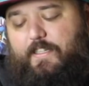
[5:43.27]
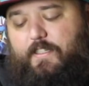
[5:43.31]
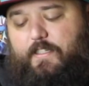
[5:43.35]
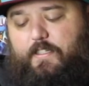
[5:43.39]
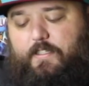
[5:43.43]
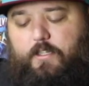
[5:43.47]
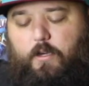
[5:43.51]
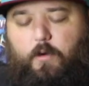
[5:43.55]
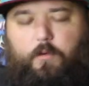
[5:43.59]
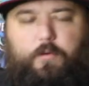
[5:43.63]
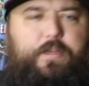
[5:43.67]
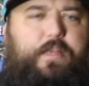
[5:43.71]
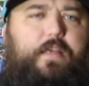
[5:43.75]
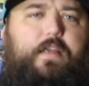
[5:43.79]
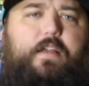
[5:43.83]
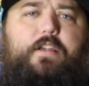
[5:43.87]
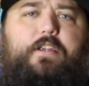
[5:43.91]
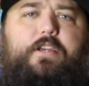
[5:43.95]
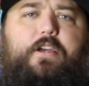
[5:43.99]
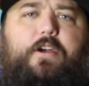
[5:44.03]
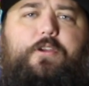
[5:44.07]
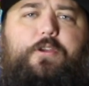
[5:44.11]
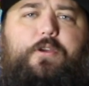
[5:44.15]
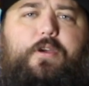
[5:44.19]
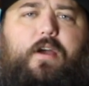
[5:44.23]
So yeah, there you
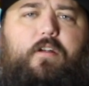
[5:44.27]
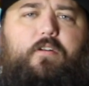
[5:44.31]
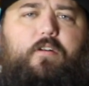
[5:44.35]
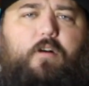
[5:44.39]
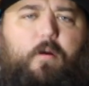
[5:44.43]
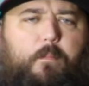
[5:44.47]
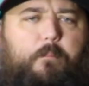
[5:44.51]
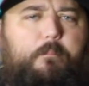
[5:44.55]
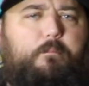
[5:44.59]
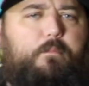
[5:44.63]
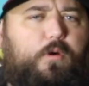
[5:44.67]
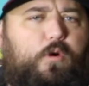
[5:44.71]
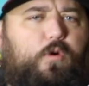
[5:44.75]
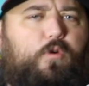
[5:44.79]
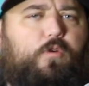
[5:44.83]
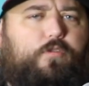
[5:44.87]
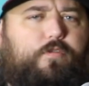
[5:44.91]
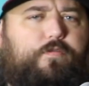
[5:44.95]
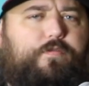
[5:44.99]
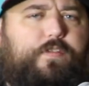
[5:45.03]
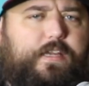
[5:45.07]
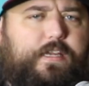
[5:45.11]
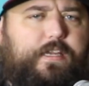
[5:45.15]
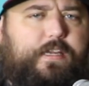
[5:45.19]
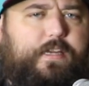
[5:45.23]
go. You got a little
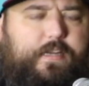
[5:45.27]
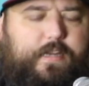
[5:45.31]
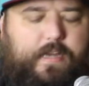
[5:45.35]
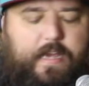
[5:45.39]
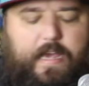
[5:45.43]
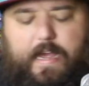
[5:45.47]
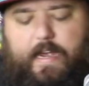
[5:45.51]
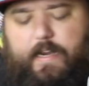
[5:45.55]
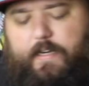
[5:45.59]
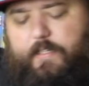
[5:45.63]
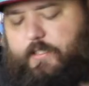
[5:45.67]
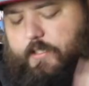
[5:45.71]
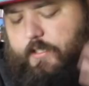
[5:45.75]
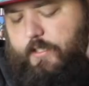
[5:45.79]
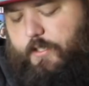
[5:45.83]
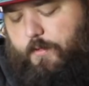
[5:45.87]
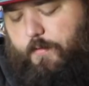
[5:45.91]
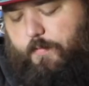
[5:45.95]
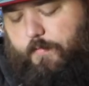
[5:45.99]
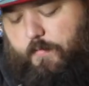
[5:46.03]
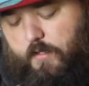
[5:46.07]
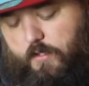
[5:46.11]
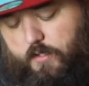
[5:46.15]
movie action too.